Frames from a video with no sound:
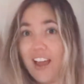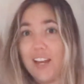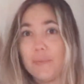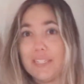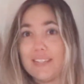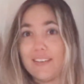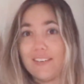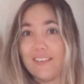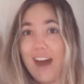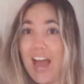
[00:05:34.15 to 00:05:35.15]
item
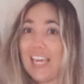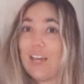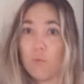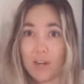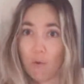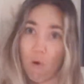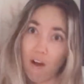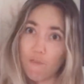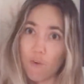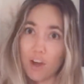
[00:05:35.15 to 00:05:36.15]
until I get what I
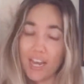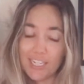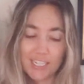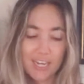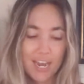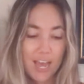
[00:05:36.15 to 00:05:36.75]
want for it.